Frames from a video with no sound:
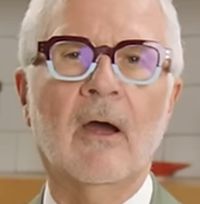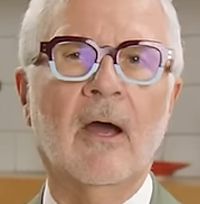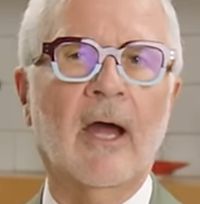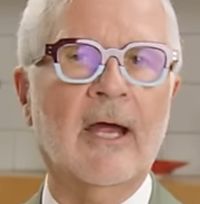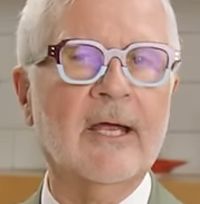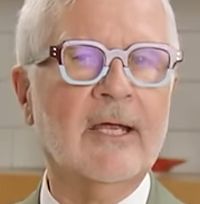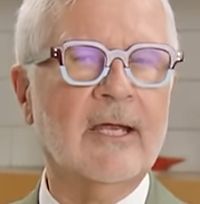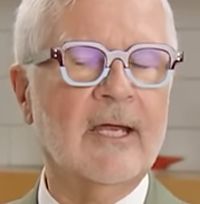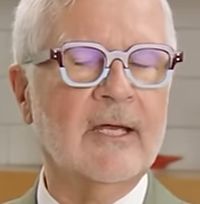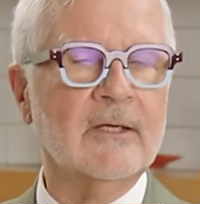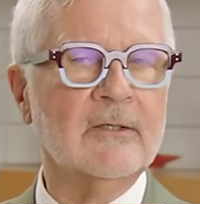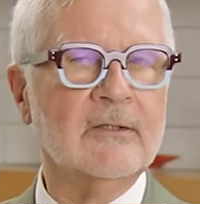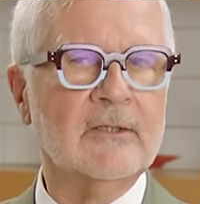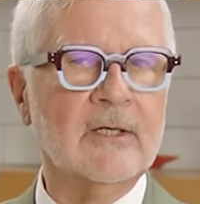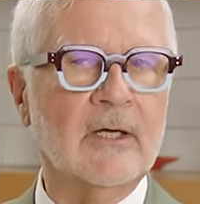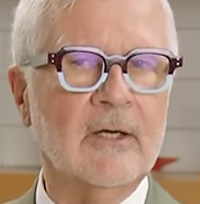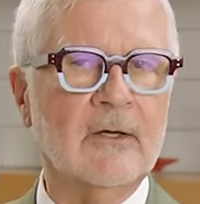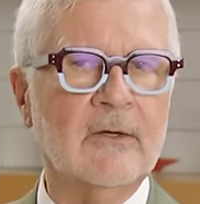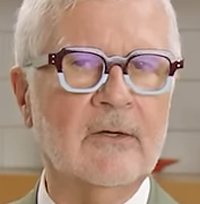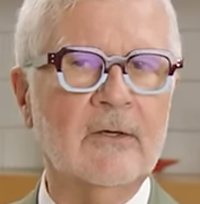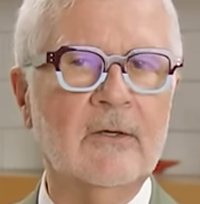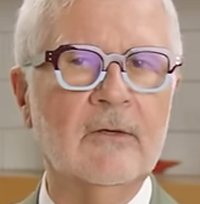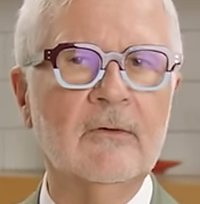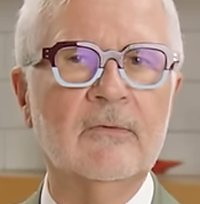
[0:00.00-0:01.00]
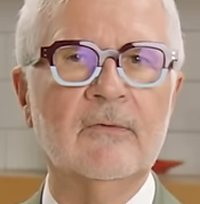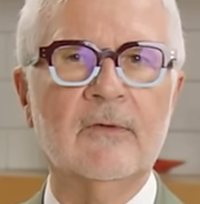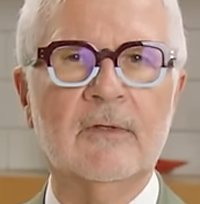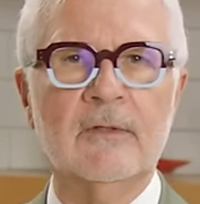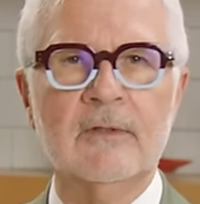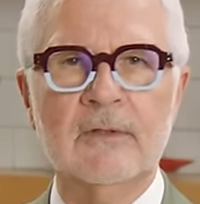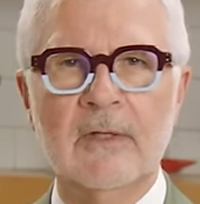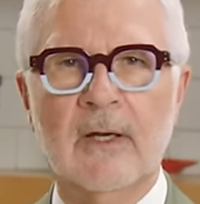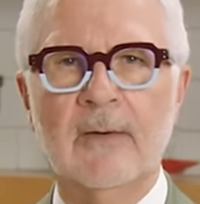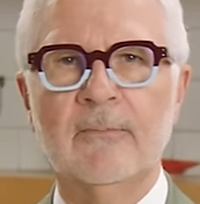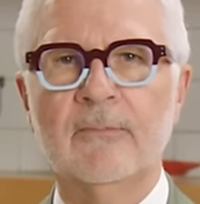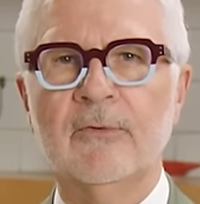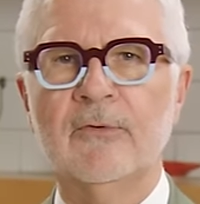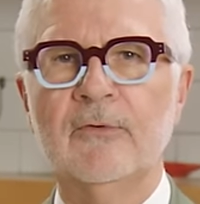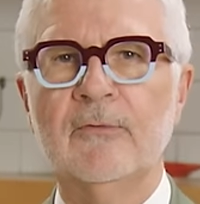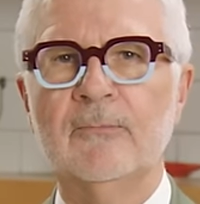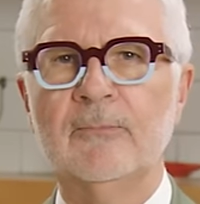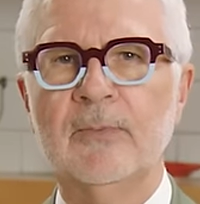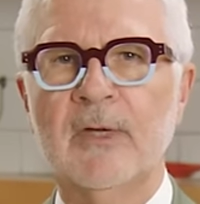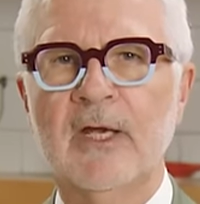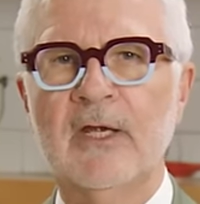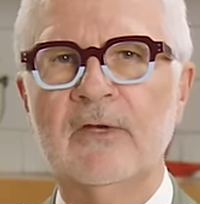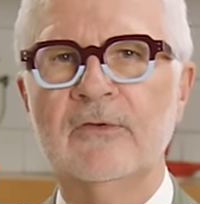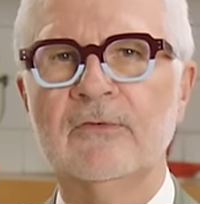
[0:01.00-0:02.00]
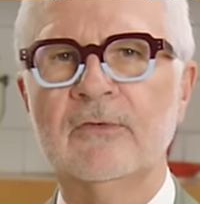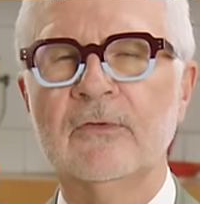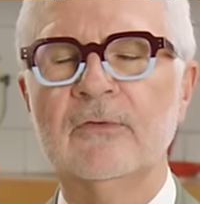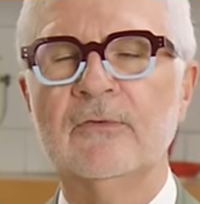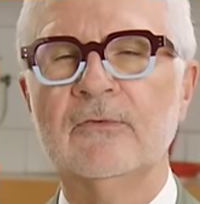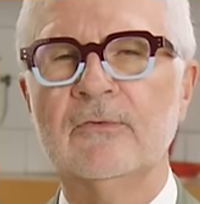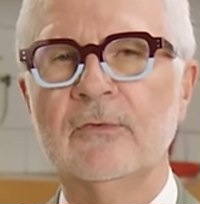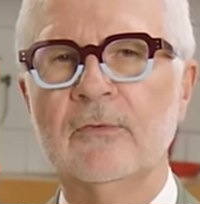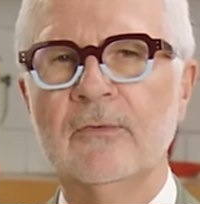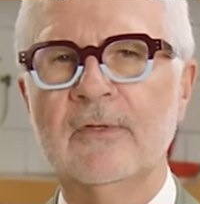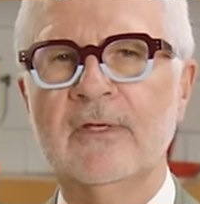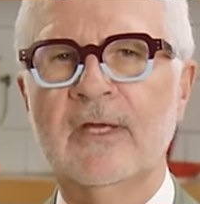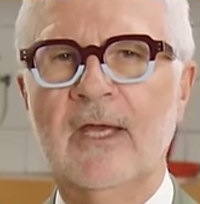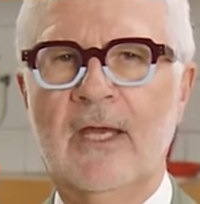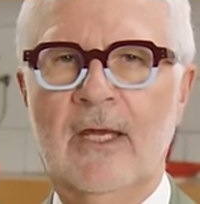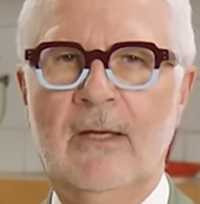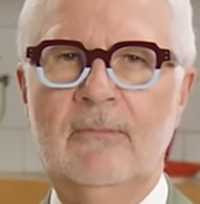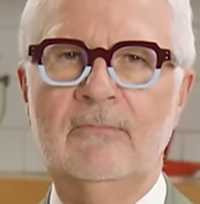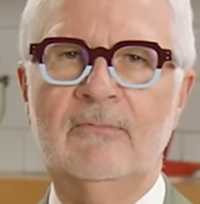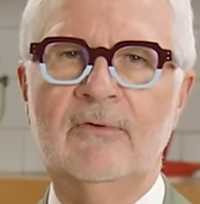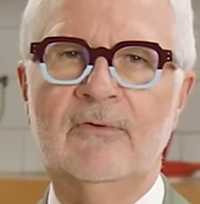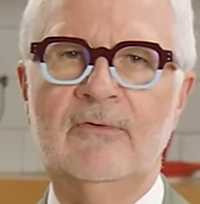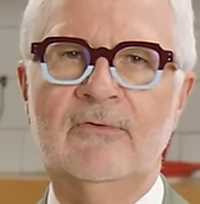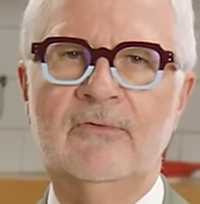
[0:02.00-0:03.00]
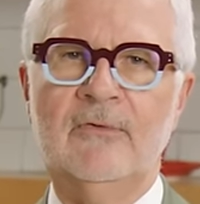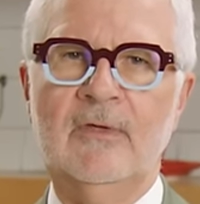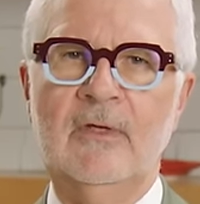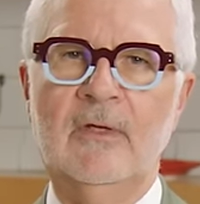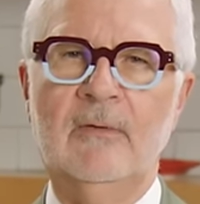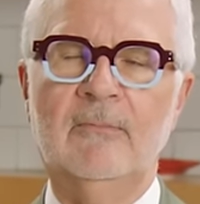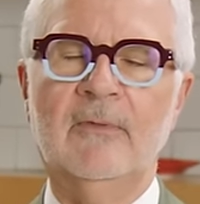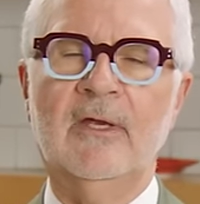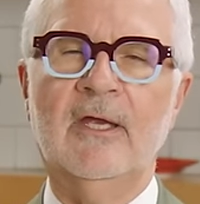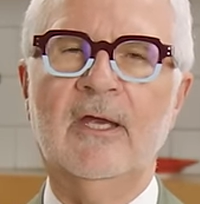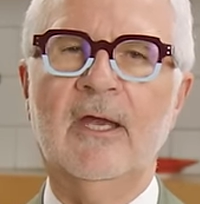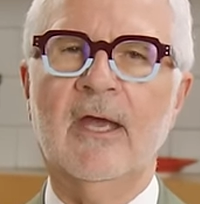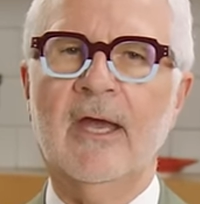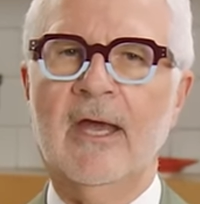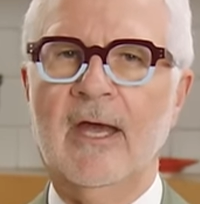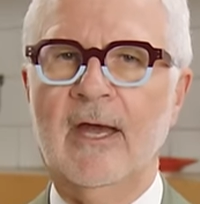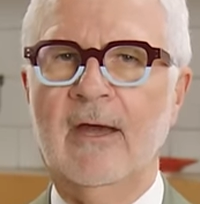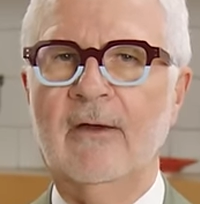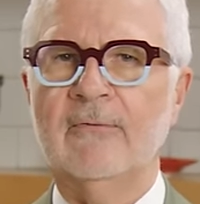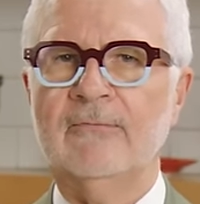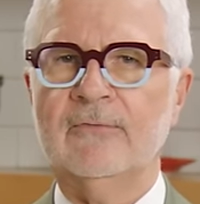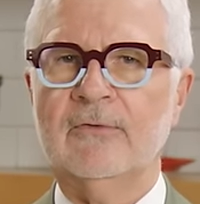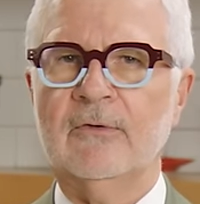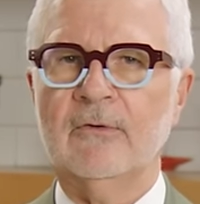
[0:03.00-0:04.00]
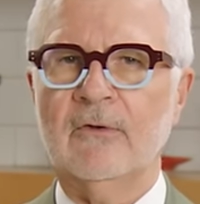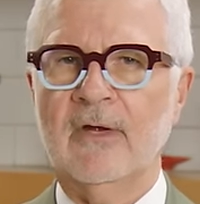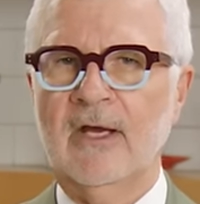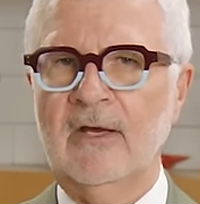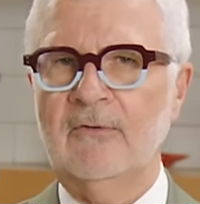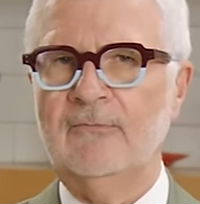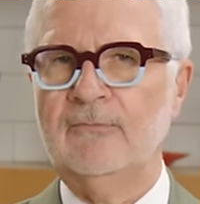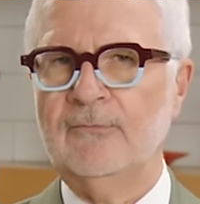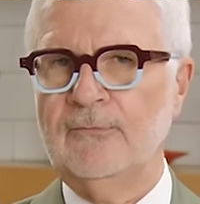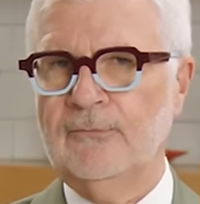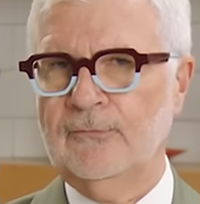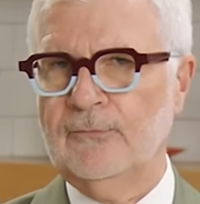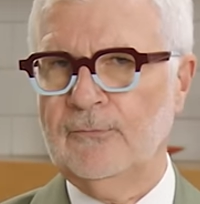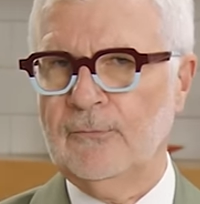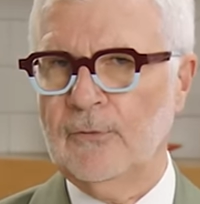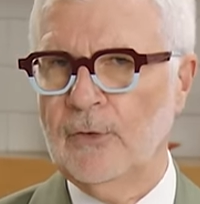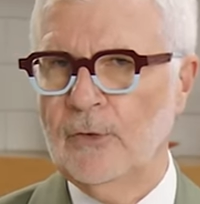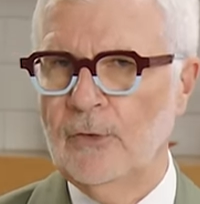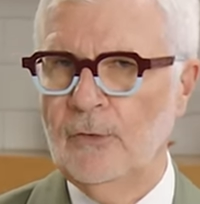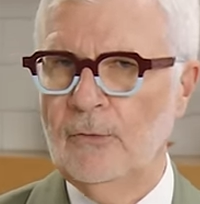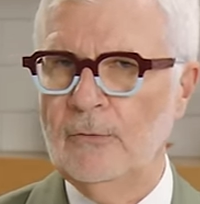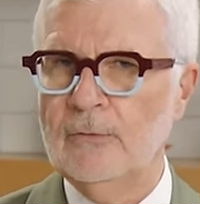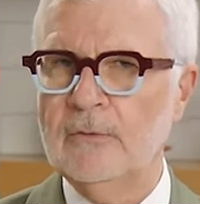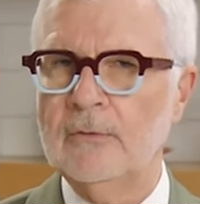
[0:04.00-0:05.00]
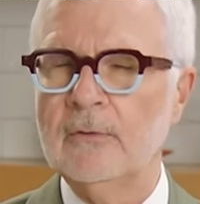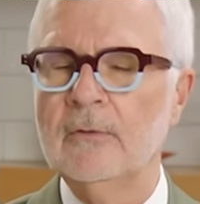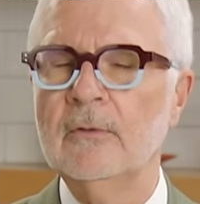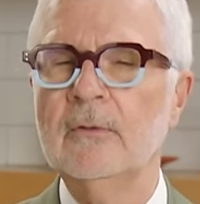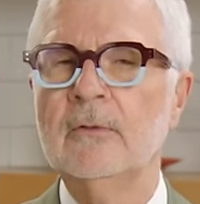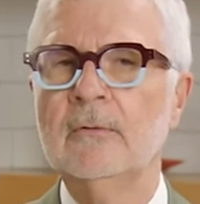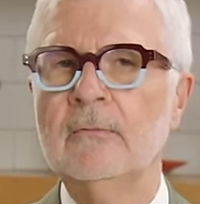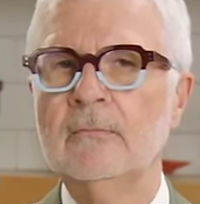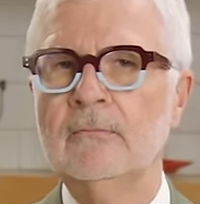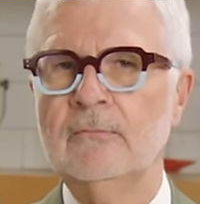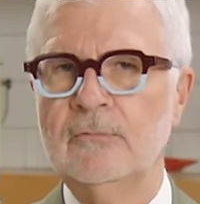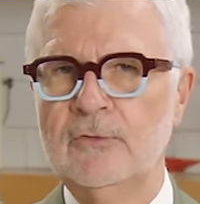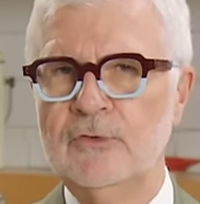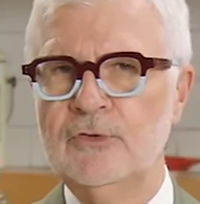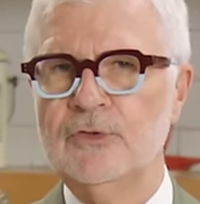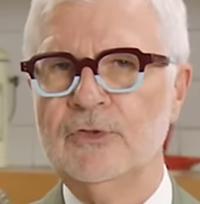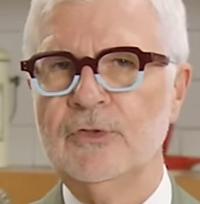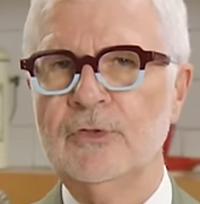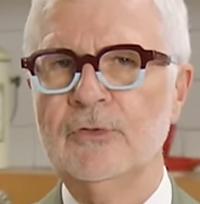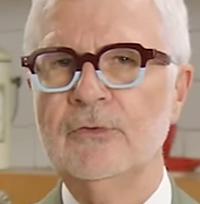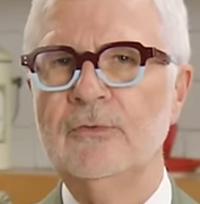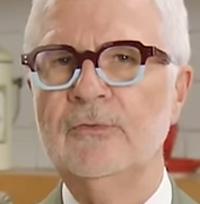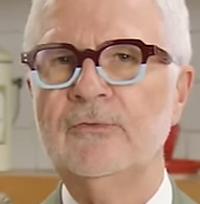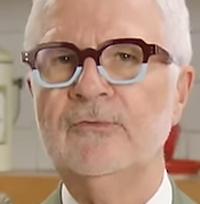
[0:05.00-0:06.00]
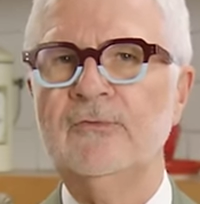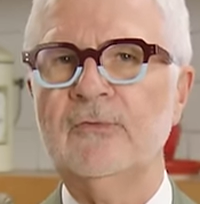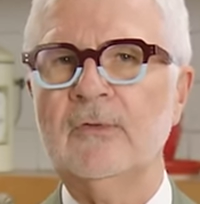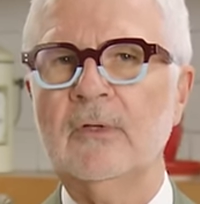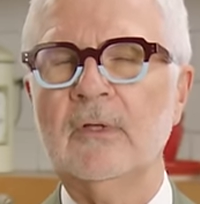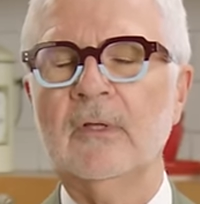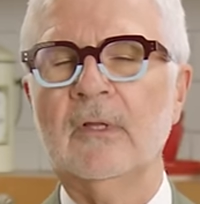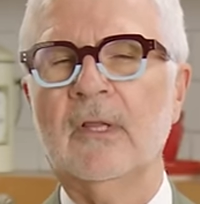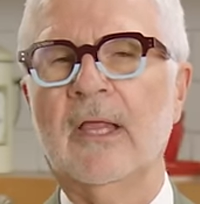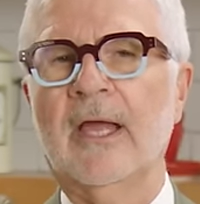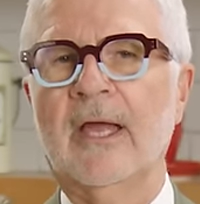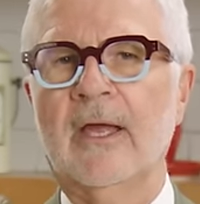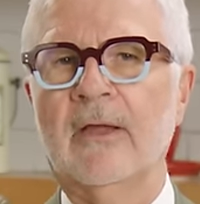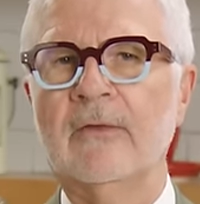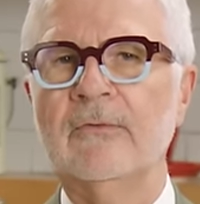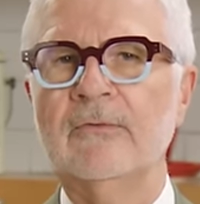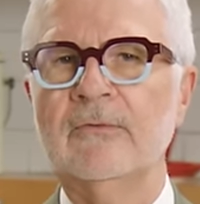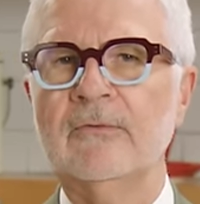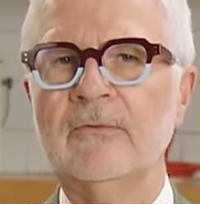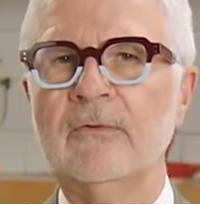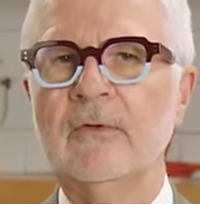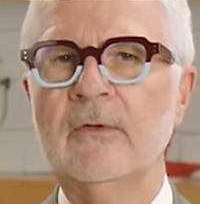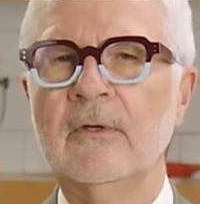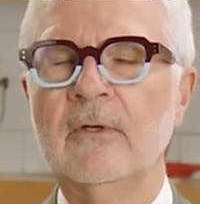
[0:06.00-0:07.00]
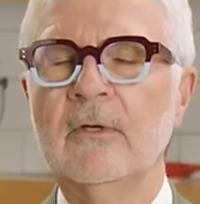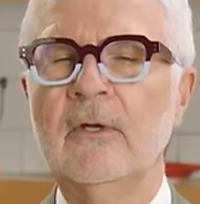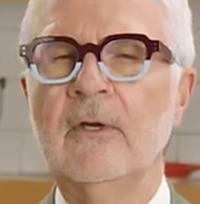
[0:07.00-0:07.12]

I can't tell you the number of patients who came to see me after a fruit juice cleanse